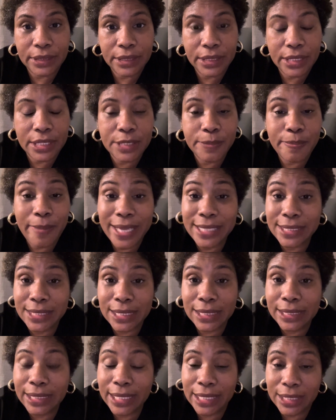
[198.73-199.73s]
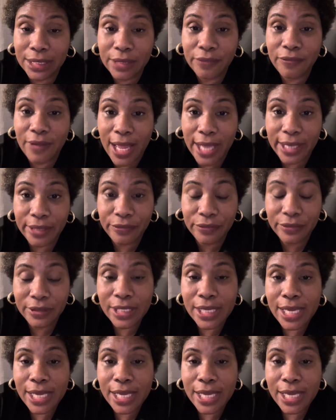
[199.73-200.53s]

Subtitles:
it's basically end of life.